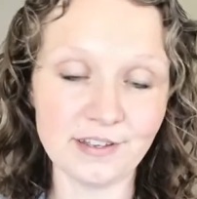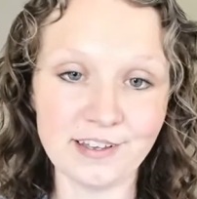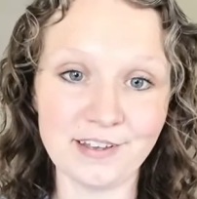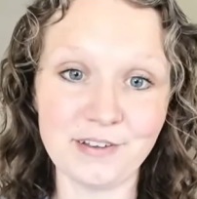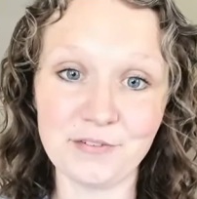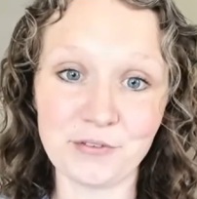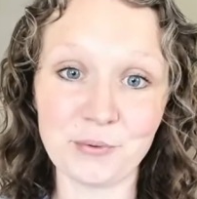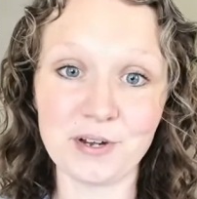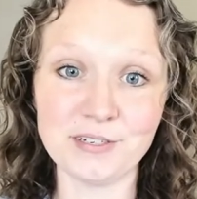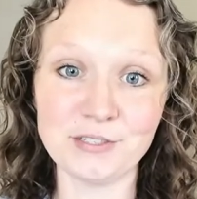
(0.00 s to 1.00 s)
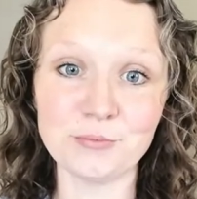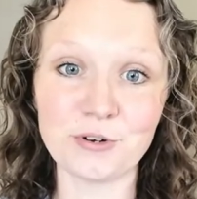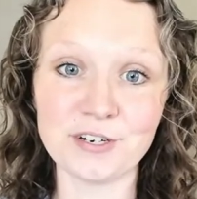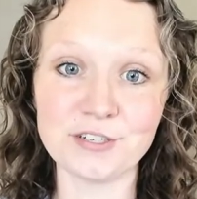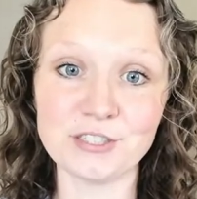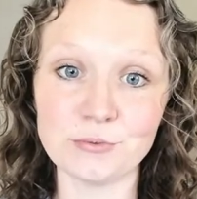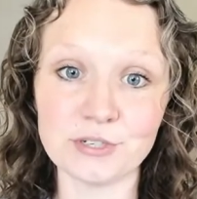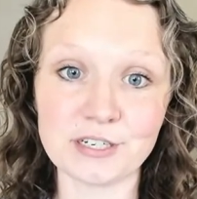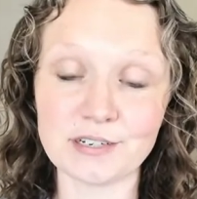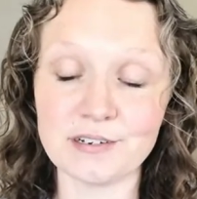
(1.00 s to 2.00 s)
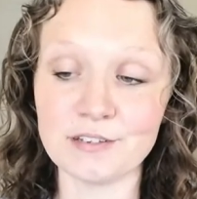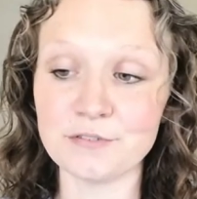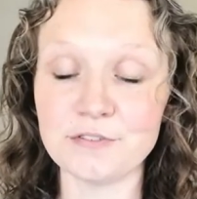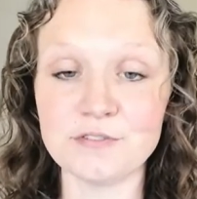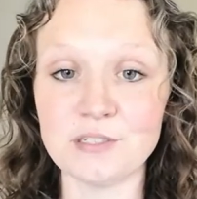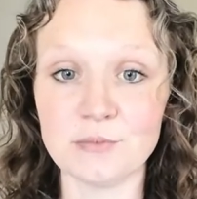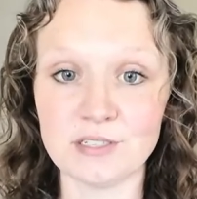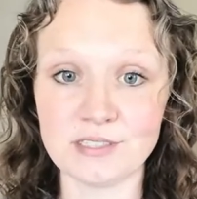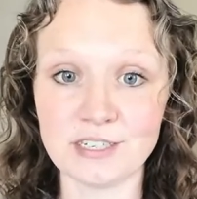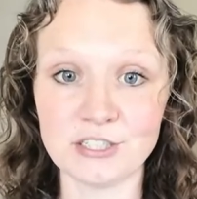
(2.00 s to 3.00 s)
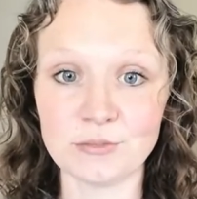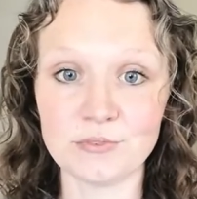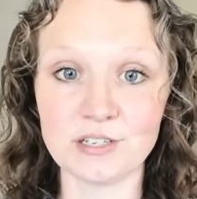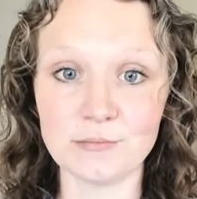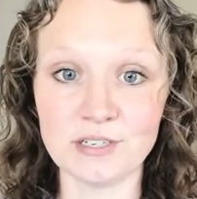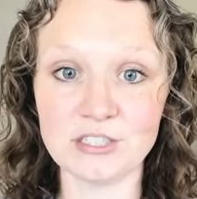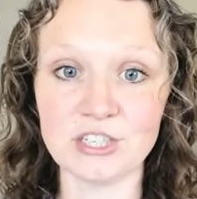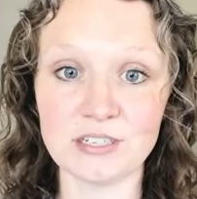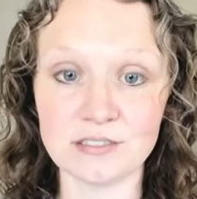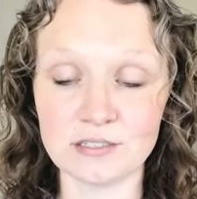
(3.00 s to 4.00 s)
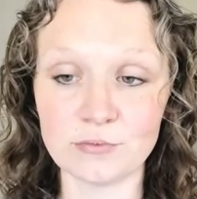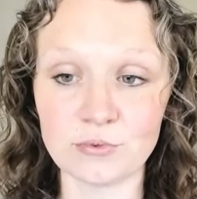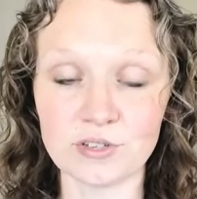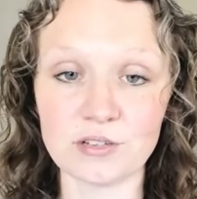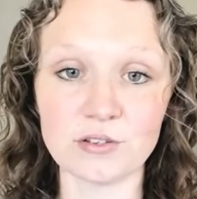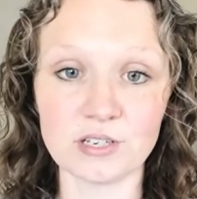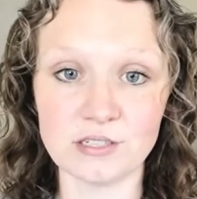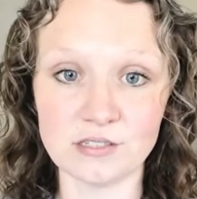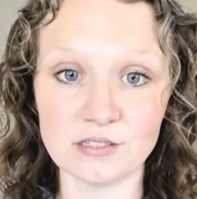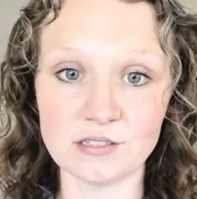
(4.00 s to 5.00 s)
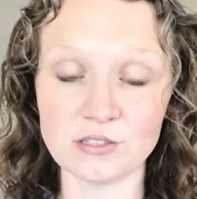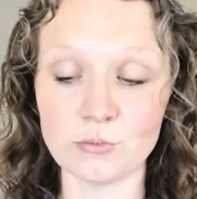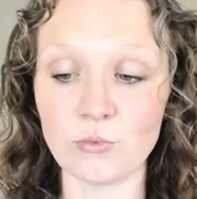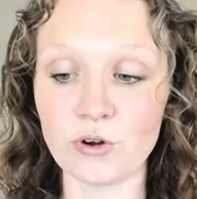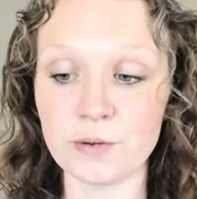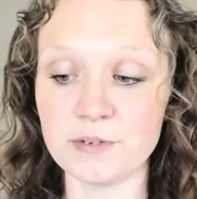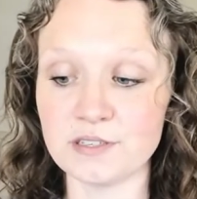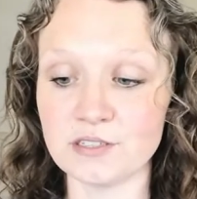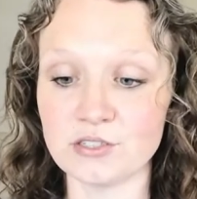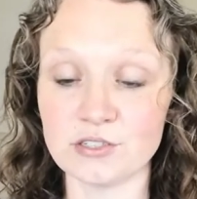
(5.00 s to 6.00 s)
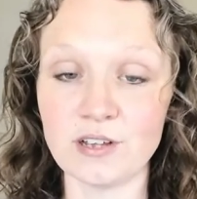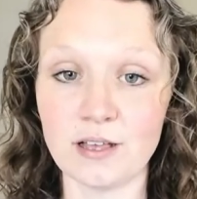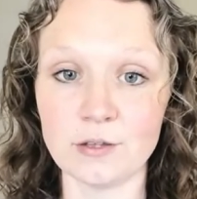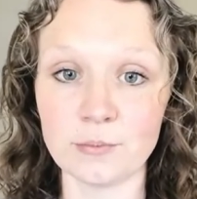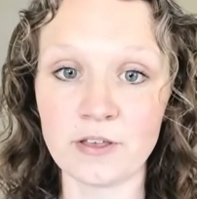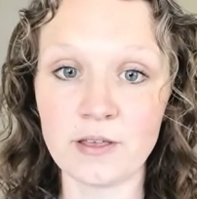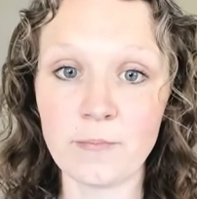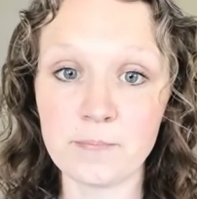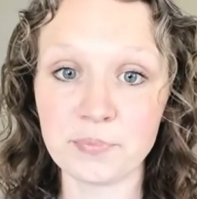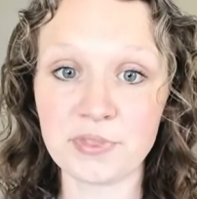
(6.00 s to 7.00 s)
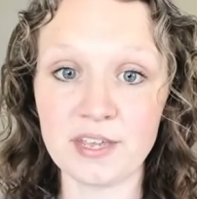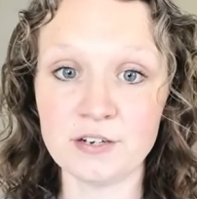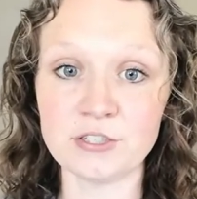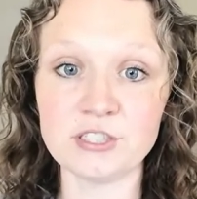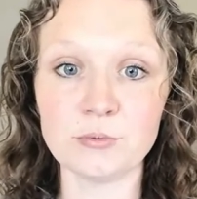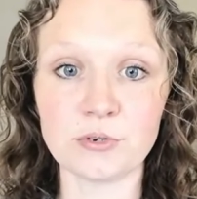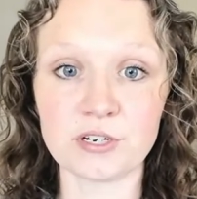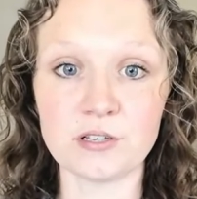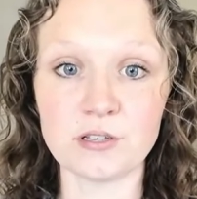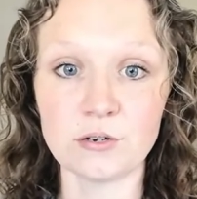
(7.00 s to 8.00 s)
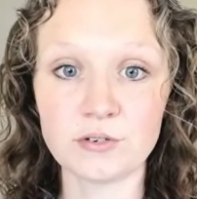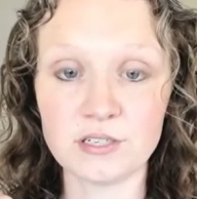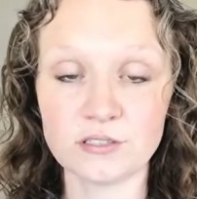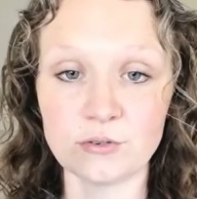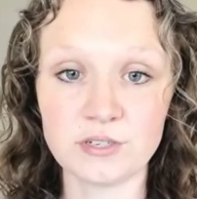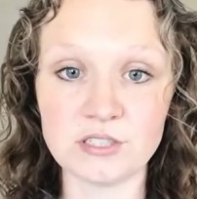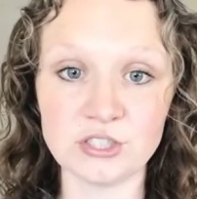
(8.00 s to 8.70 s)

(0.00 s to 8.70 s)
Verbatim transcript: if you want to do more energy work, another 15 minute session would give me a chance to really look into this some more, but this should help. The energy work alone is going to